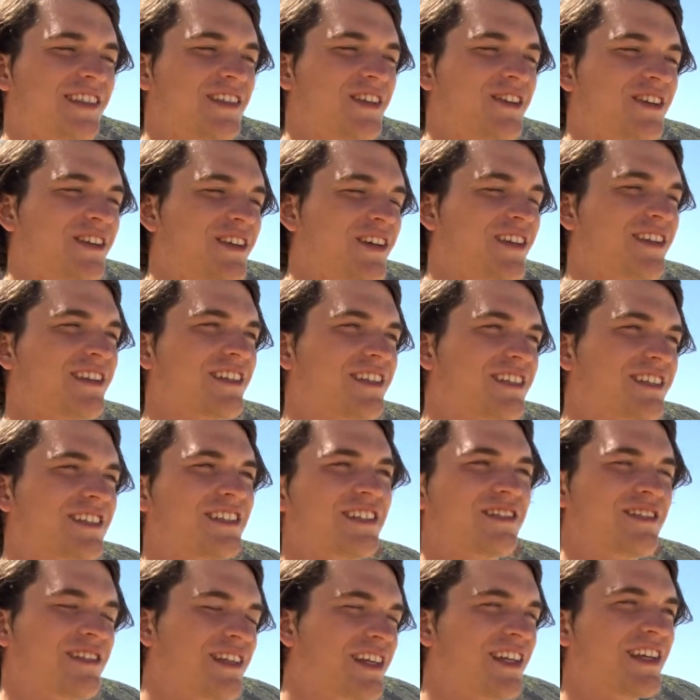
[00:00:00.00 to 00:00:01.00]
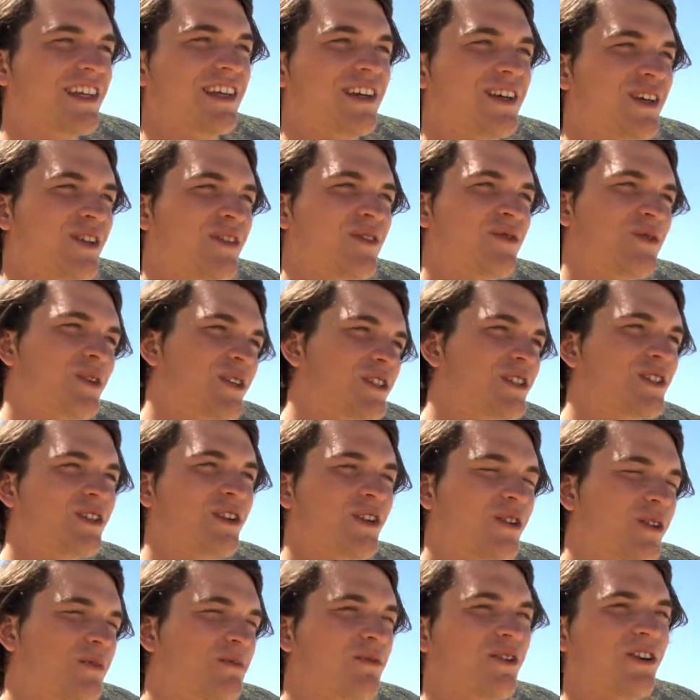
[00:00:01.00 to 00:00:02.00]
You're not in Sydney and watch
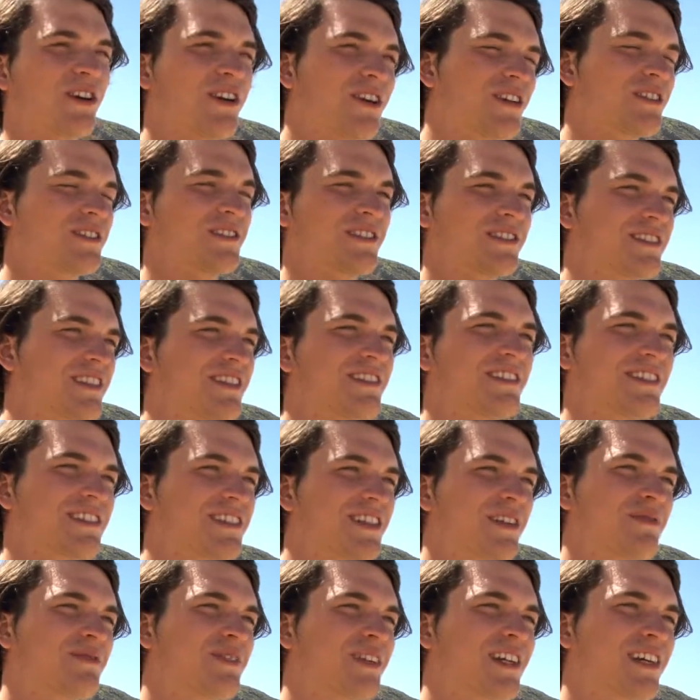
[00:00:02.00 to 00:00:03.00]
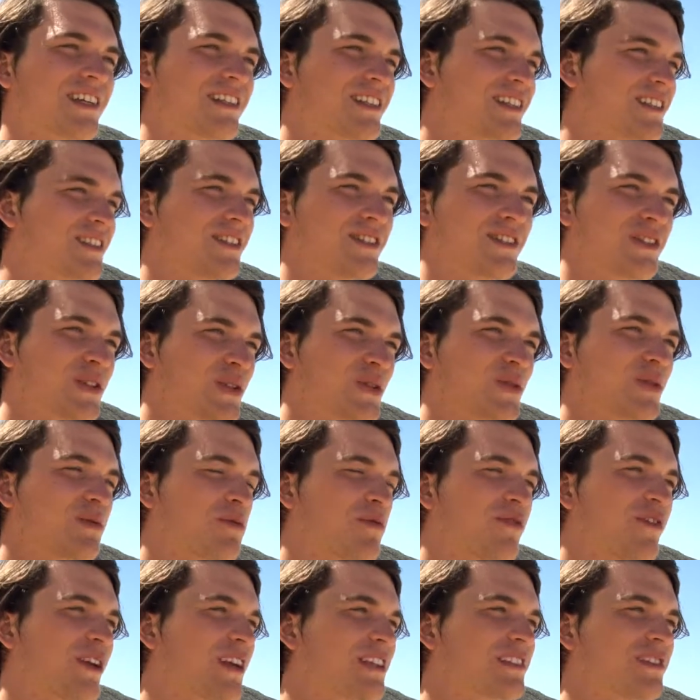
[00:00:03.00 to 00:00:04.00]
the opera or something like this. You do
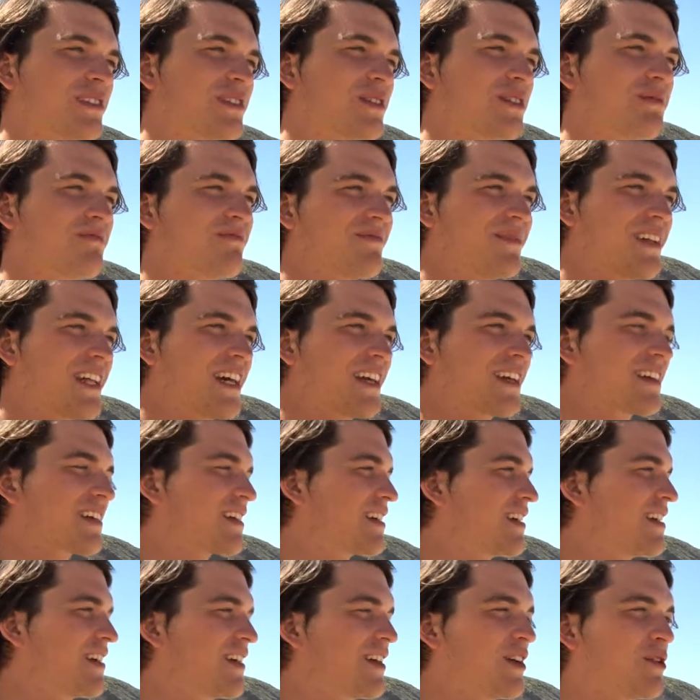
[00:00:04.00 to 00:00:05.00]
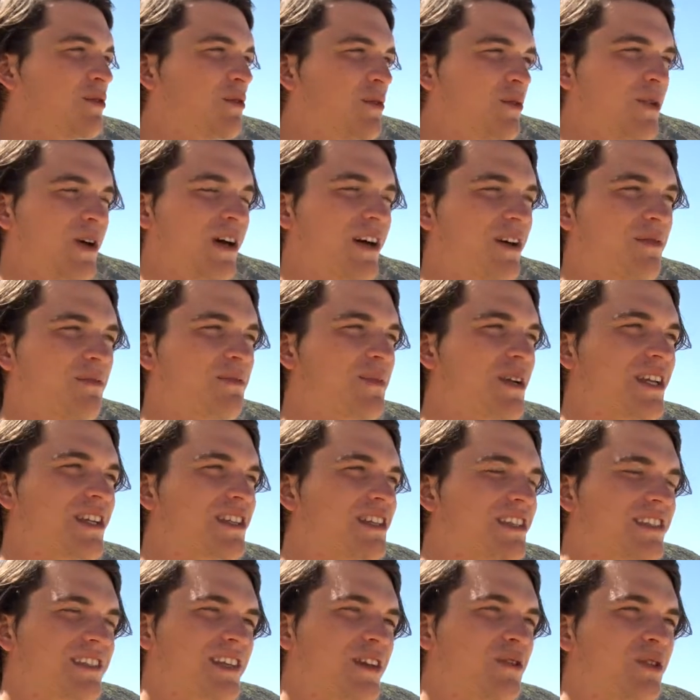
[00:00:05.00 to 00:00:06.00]
things like we were on
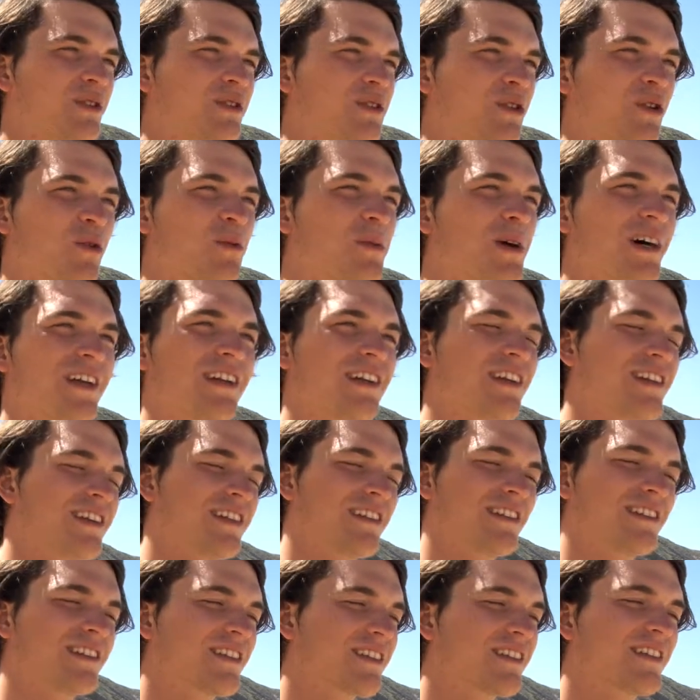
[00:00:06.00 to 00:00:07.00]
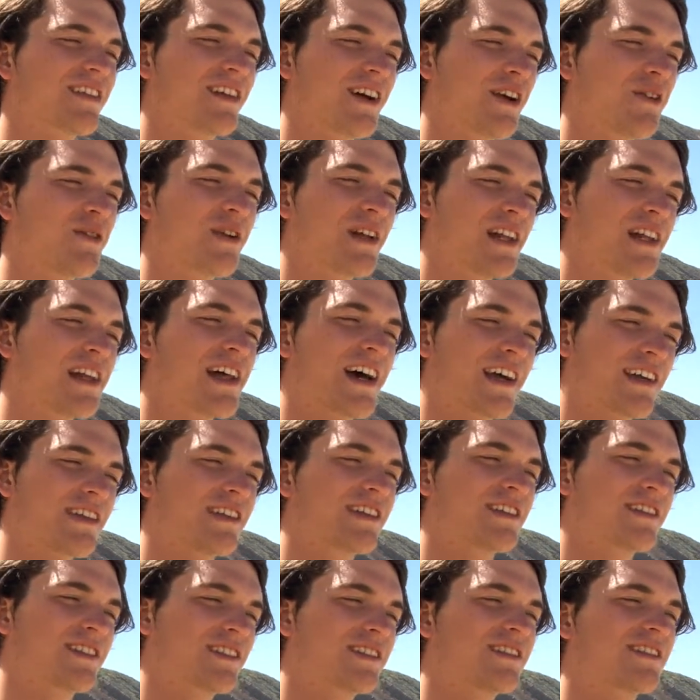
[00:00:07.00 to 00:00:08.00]
beaches, there was nobody, and I really like
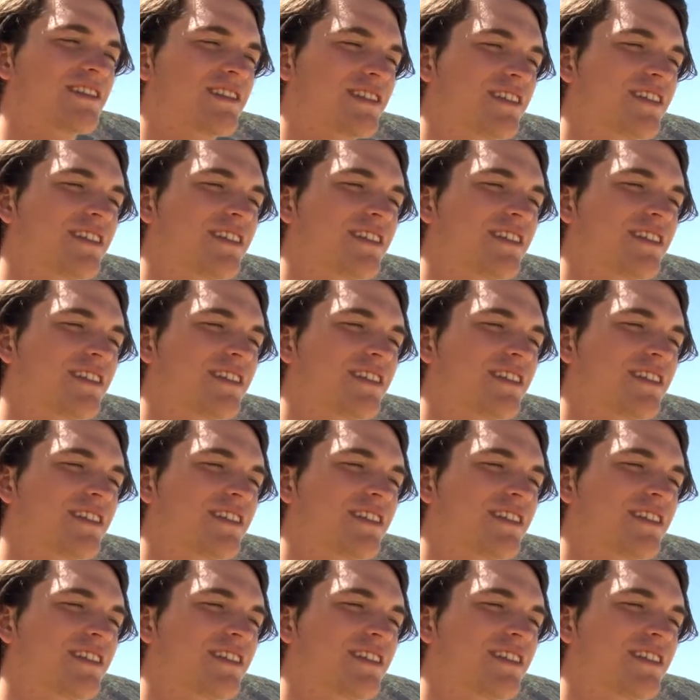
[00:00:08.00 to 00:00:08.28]
this.